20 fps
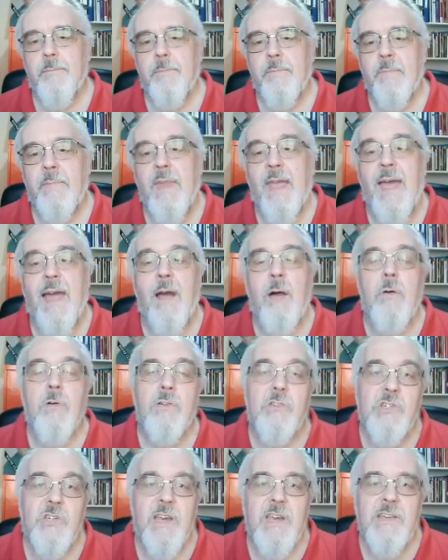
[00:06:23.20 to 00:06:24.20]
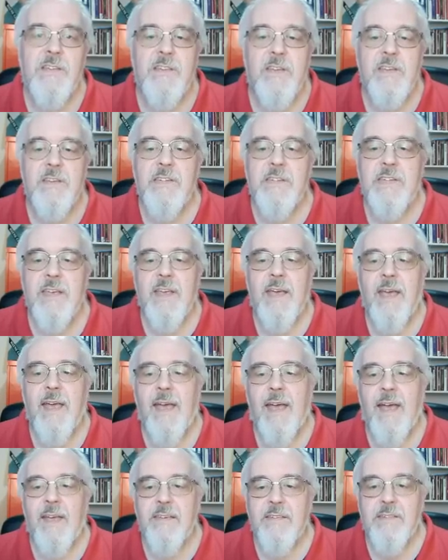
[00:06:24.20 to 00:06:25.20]
Now Jesus
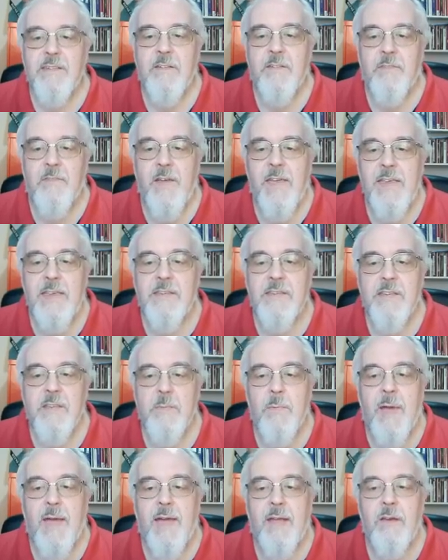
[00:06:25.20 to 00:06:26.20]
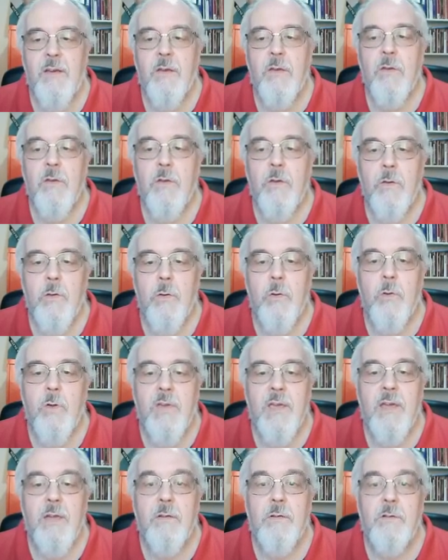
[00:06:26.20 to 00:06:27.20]
has to face the man who
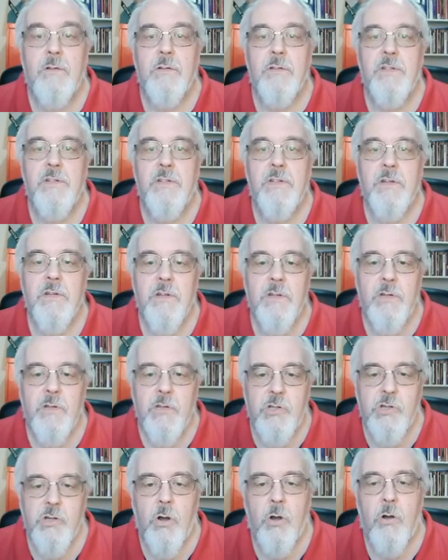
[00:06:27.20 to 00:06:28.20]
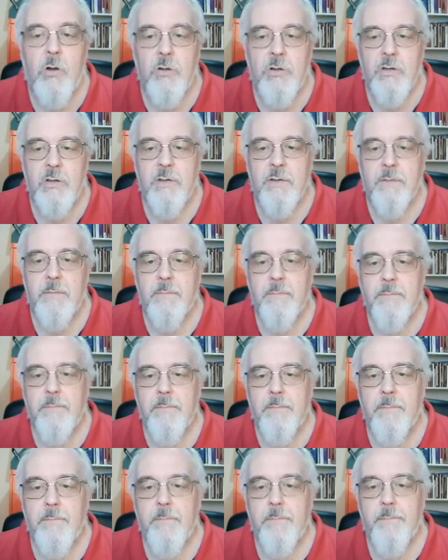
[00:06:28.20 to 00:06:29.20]
killed John.
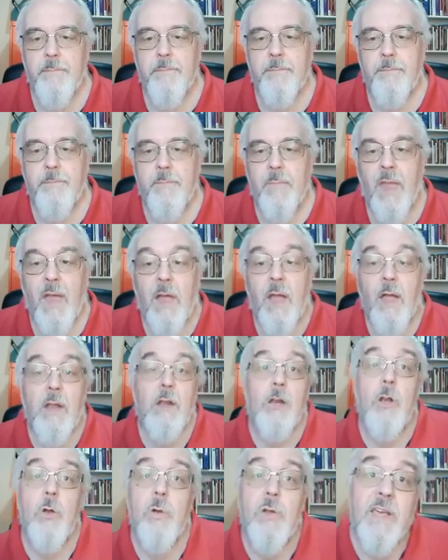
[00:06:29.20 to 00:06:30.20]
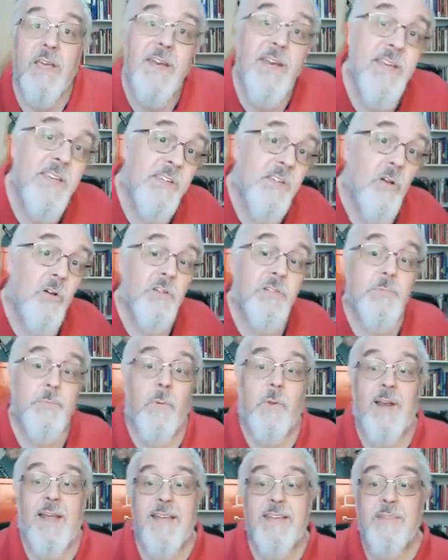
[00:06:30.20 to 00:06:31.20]
Luke in his
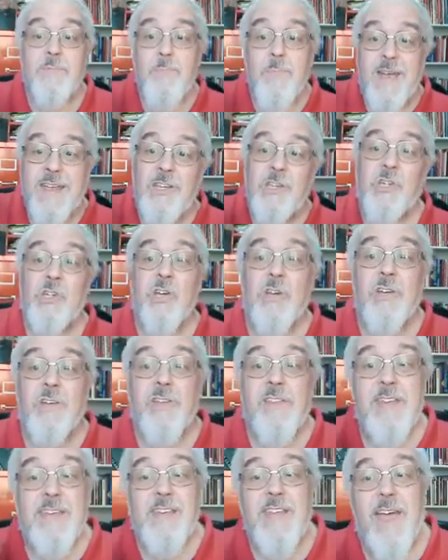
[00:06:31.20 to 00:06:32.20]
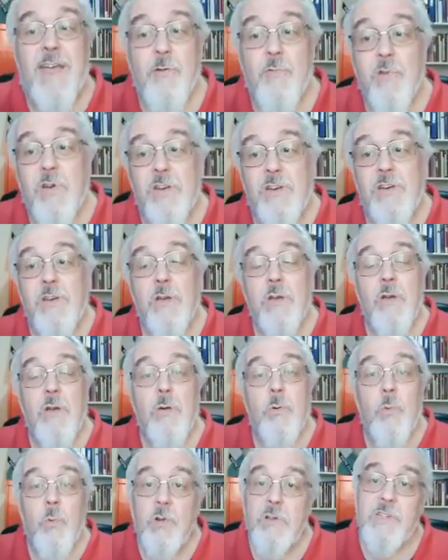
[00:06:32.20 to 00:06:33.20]
Gospel has mentioned this Herod
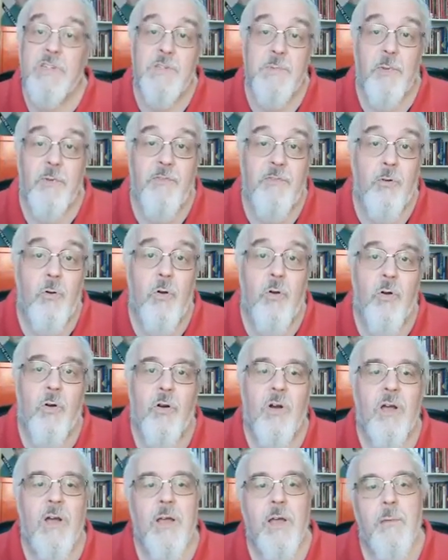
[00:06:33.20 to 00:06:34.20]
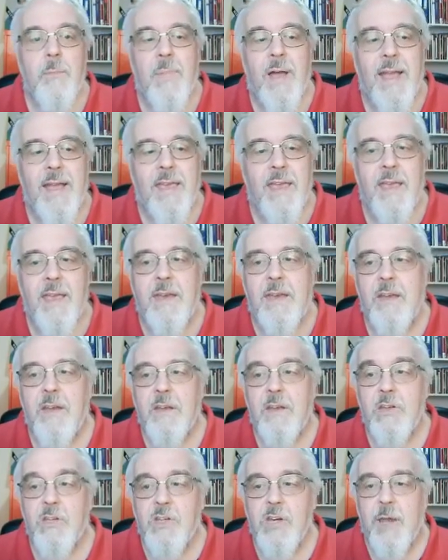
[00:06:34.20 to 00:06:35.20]
once before, back in
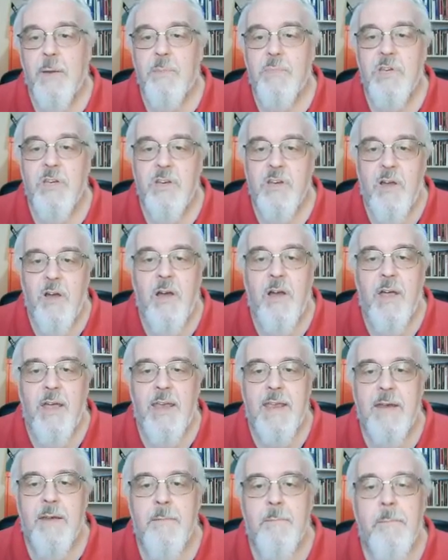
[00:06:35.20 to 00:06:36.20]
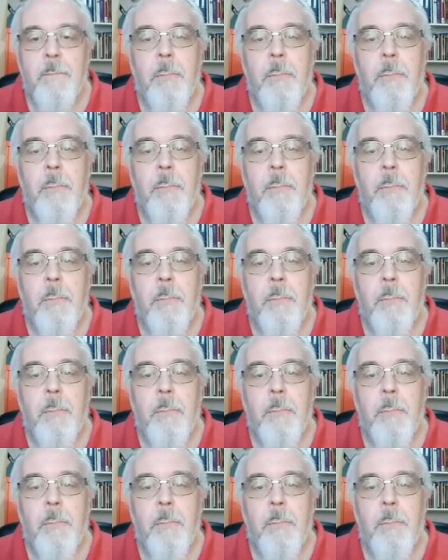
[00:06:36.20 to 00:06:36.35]
chapter 9.